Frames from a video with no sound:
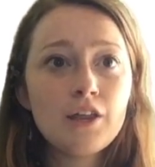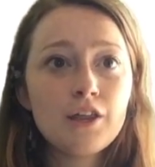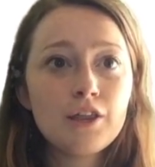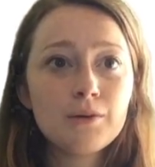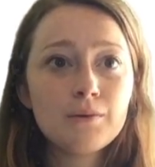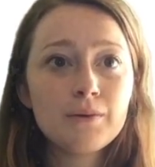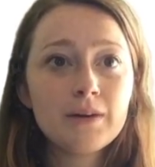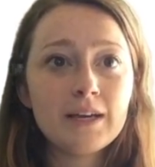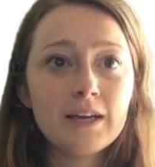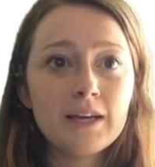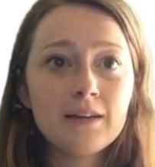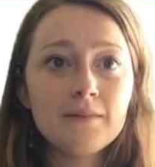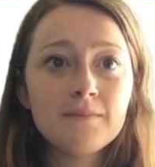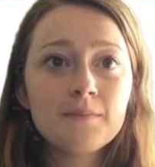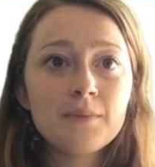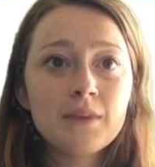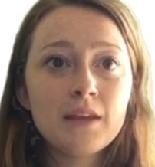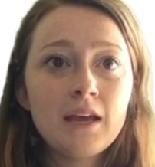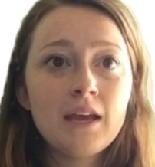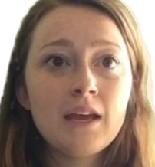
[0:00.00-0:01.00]
3.
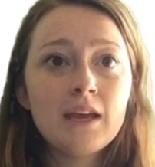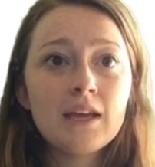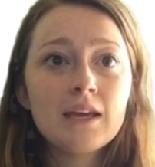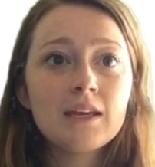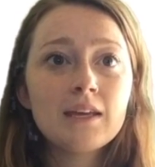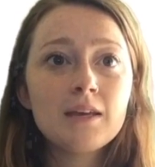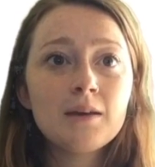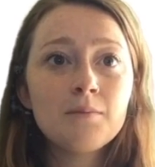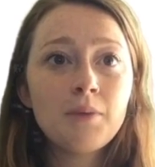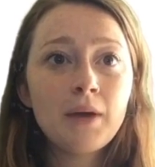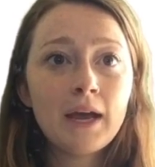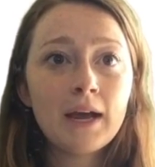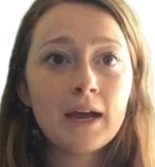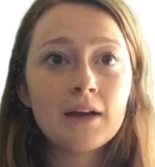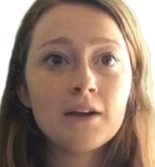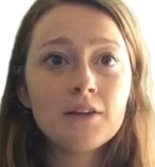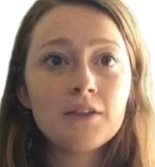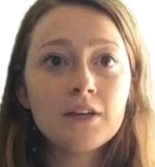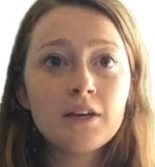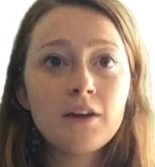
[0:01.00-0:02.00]

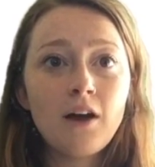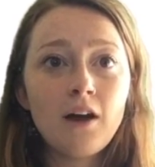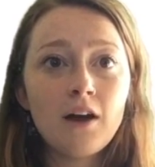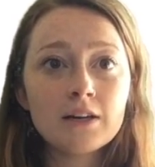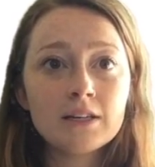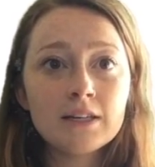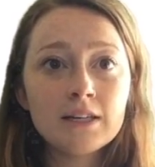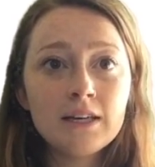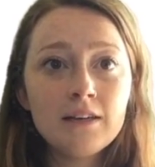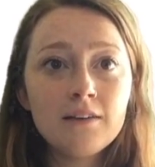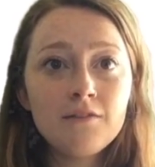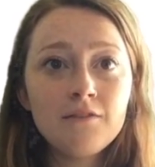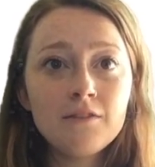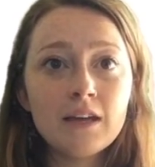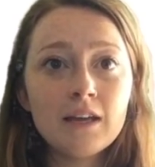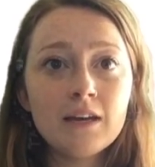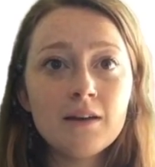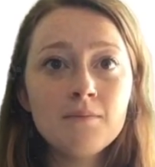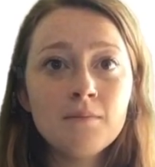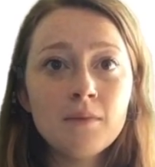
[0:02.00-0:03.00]
Compare the cognitive
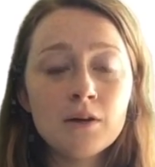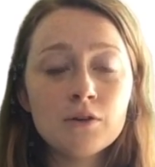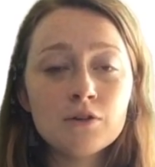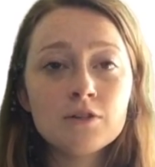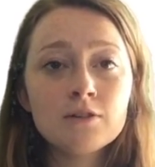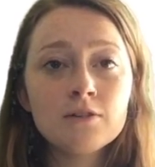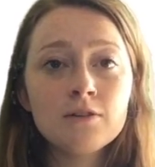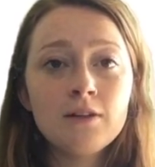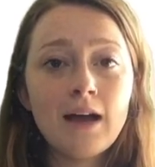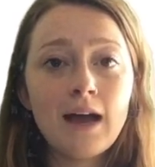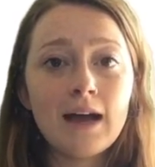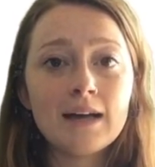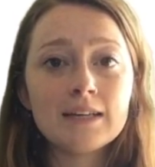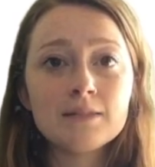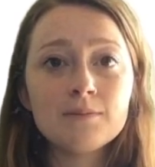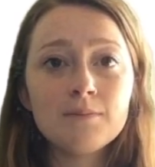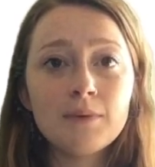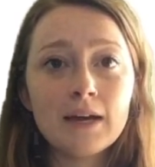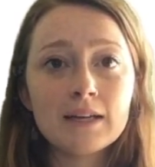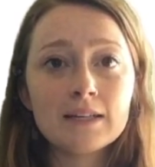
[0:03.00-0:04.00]
and emotional
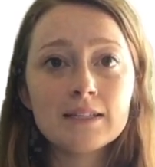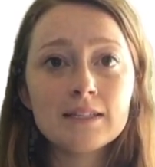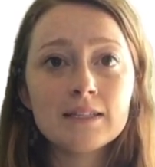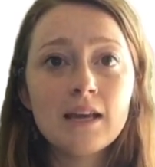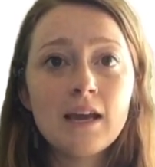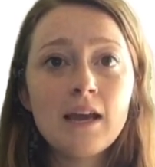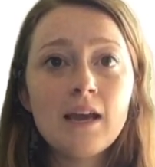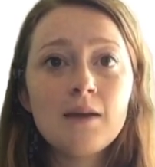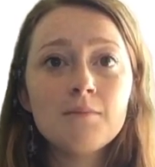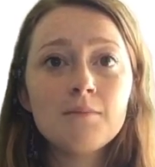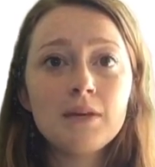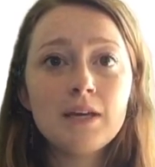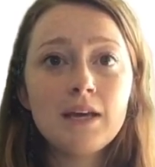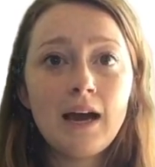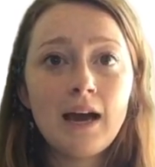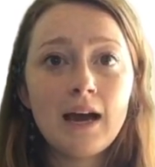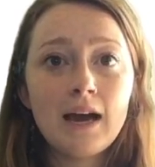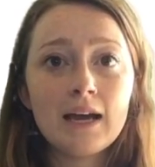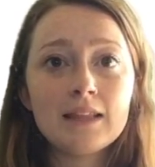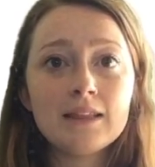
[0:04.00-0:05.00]
aspects
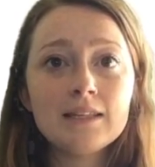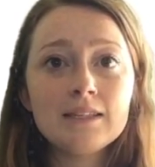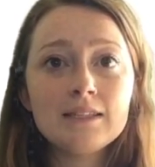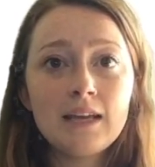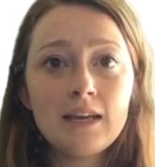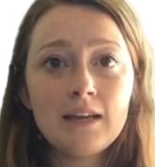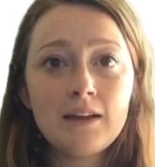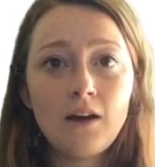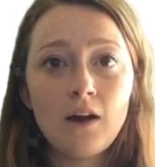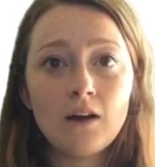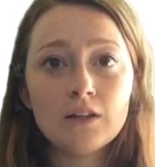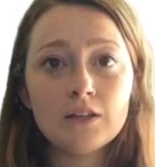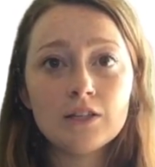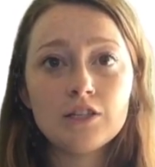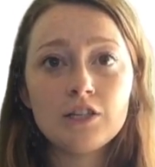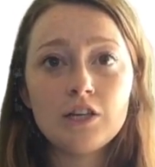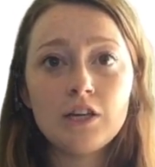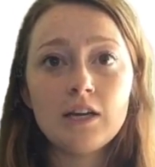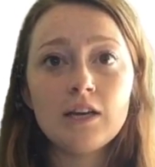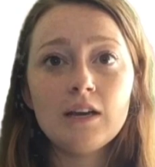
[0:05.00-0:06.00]
behind the
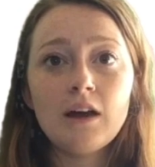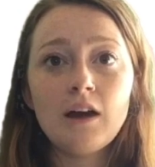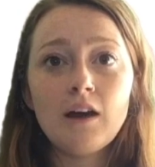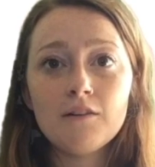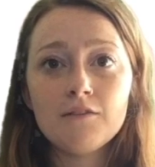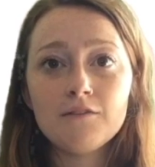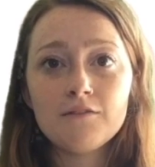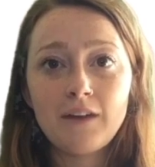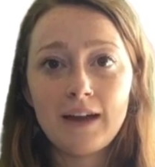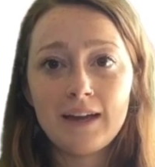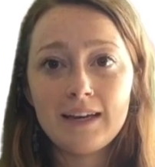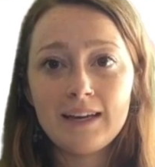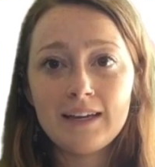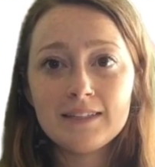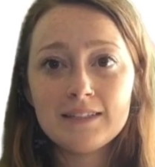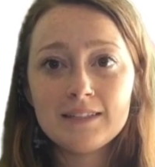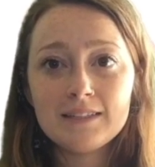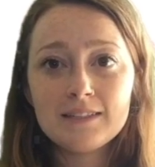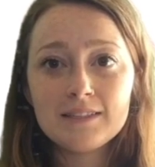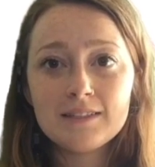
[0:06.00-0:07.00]
psychology of
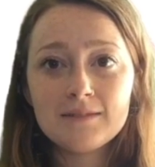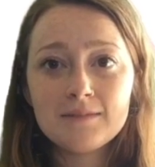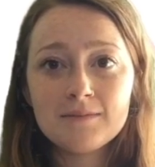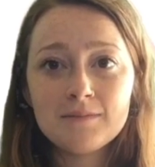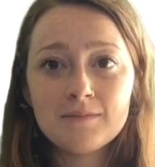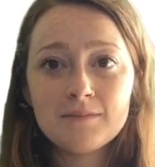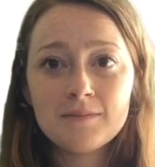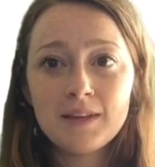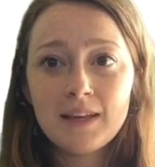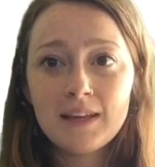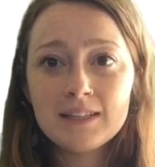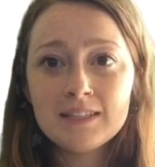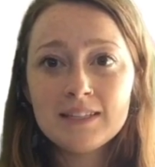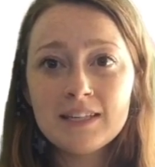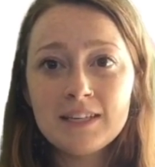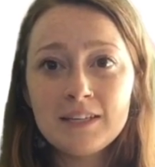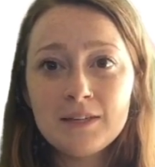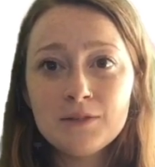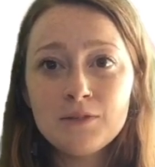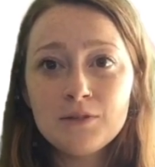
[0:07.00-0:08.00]
finance.
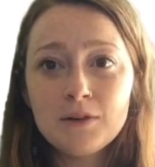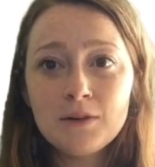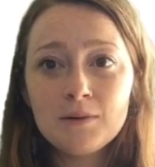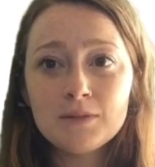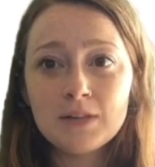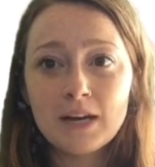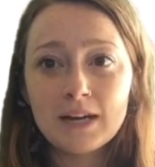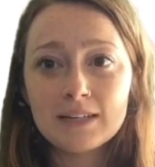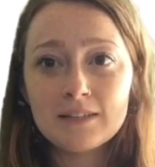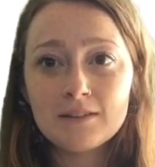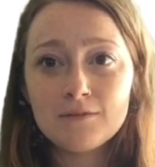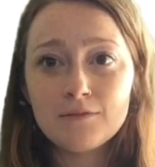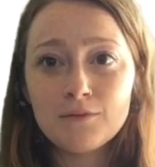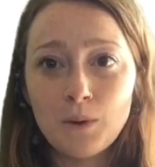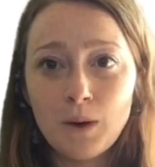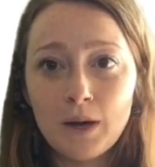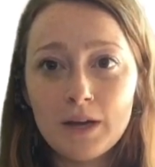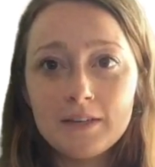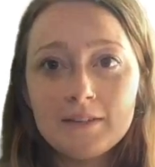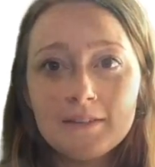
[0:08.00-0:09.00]
Continue to Objective
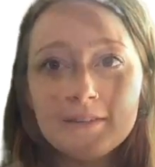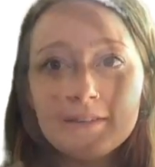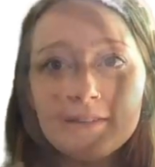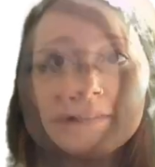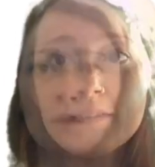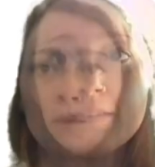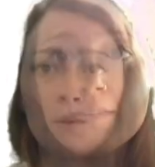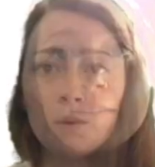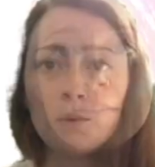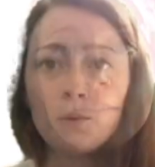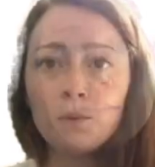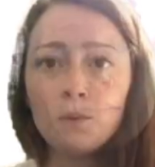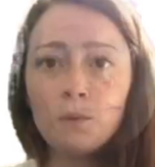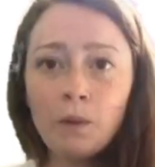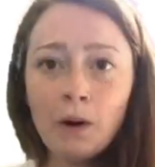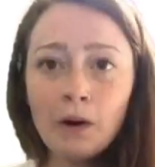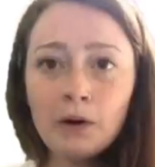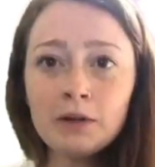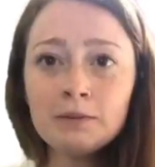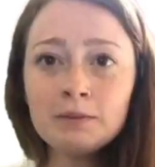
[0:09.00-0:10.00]
1.
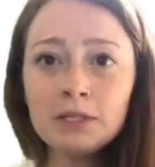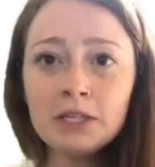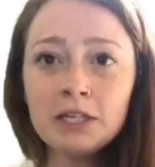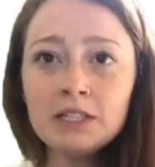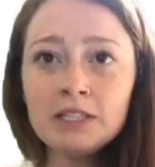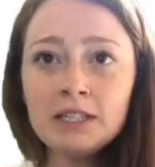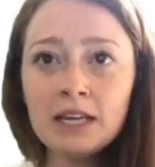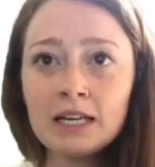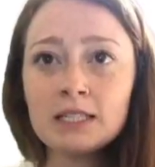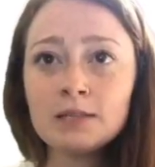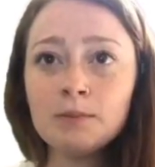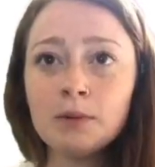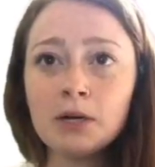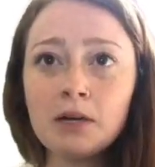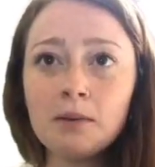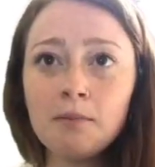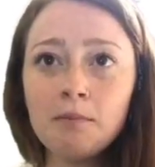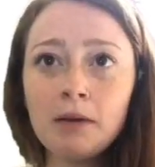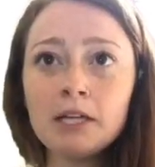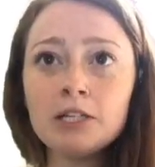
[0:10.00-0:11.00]
Welcome to your textbook,
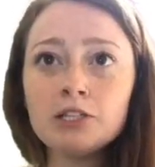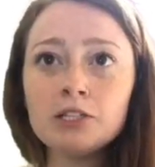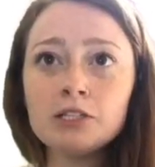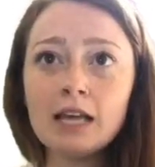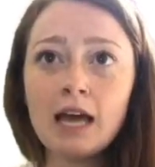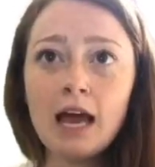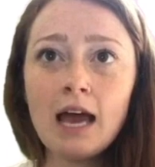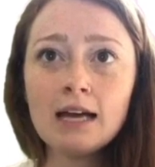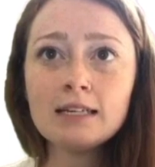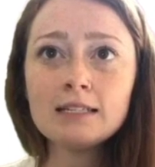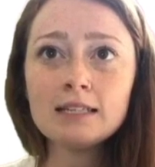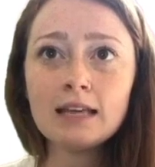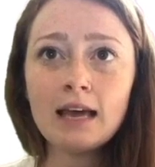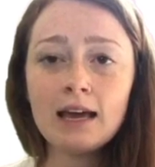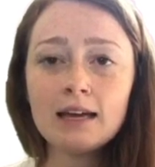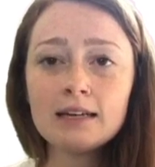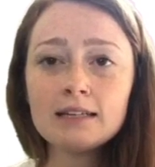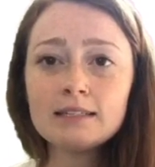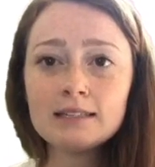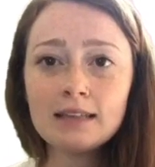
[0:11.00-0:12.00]
pages
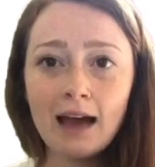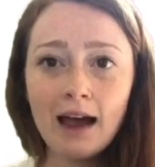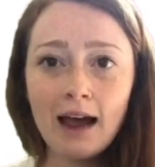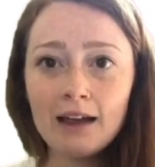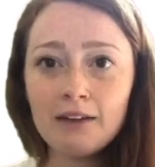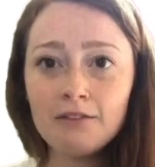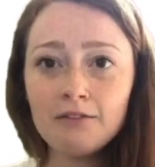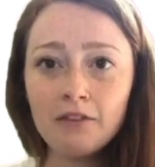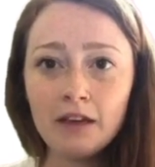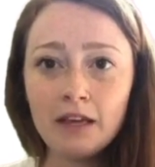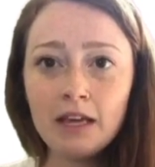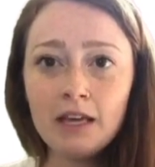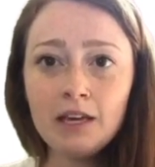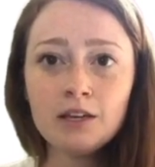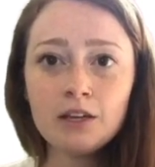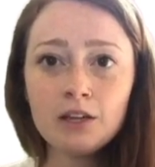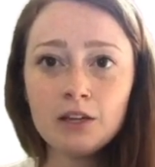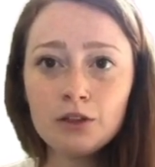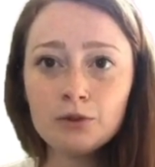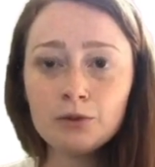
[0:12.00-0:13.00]
XXIV
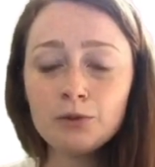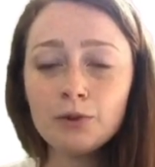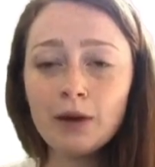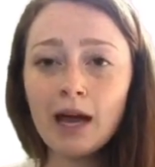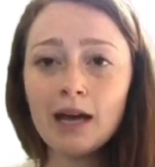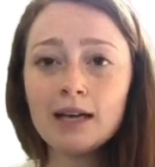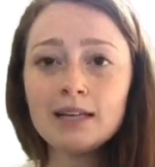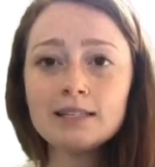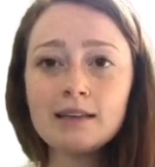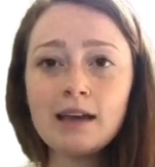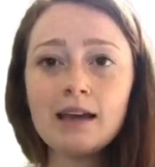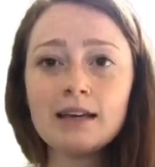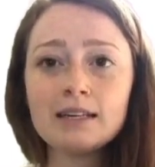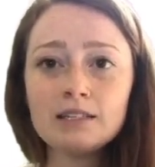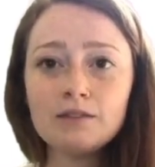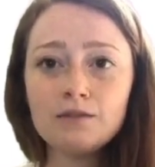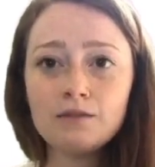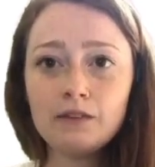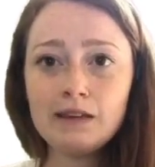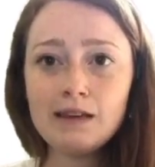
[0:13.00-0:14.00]
through
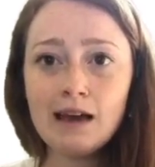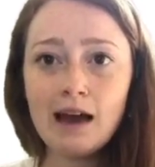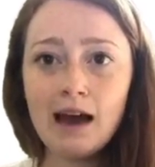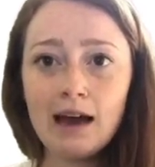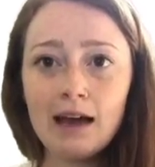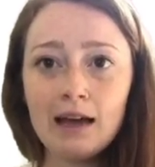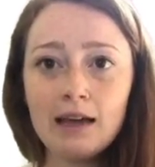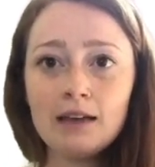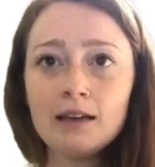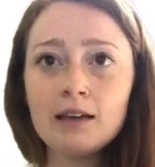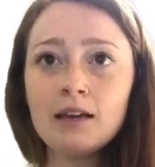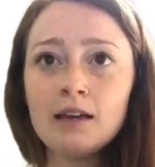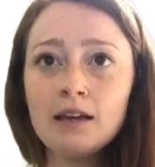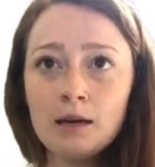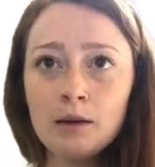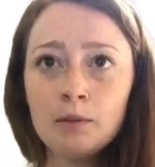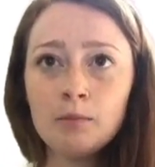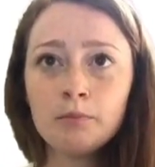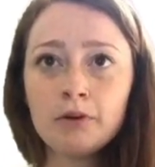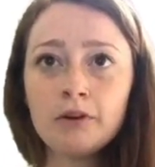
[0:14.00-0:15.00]
XXVI.
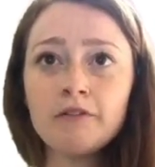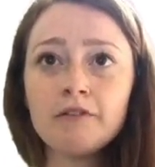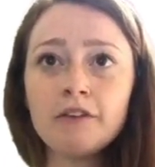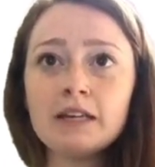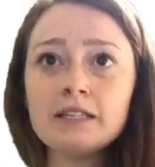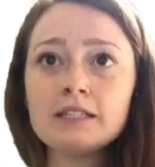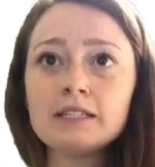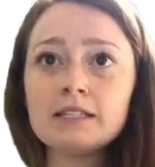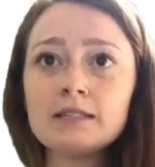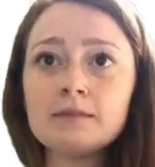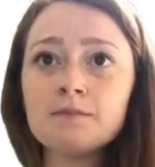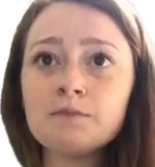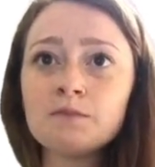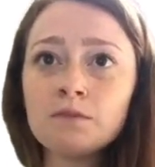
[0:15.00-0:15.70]
Preface.